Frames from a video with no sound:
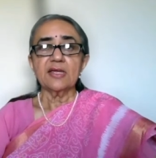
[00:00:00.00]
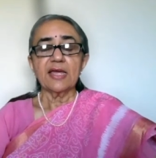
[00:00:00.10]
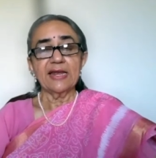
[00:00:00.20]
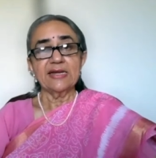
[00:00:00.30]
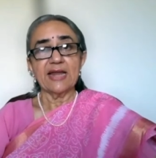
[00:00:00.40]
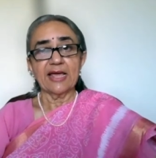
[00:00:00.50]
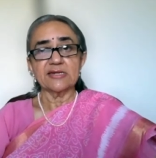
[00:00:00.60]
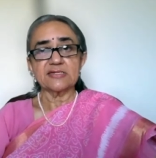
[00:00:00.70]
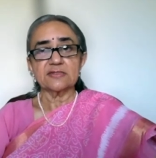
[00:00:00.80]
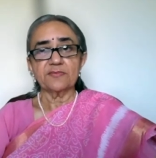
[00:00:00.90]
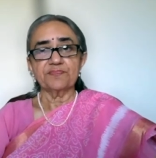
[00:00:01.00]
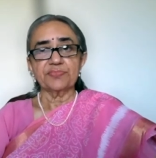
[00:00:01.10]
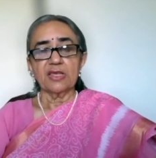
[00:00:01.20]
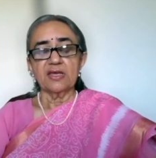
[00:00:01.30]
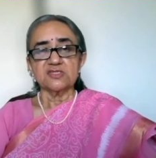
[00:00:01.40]
and night.
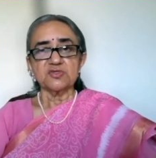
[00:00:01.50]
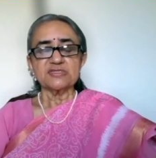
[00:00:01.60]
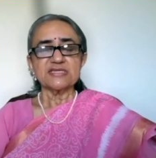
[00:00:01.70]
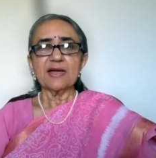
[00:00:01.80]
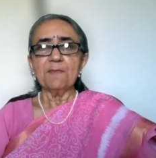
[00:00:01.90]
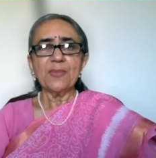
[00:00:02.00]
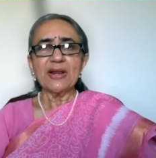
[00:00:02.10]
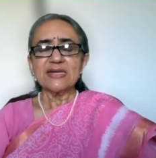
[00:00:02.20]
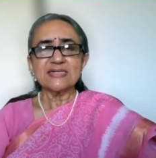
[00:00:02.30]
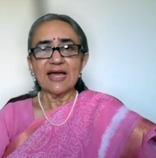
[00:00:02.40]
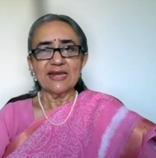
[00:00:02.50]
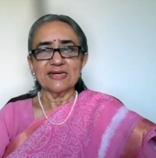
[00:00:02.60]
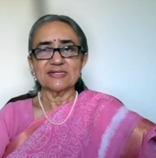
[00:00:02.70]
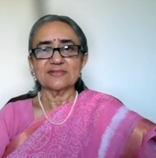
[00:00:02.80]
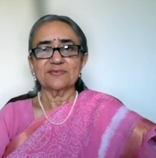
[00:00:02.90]
So it's a complete guide.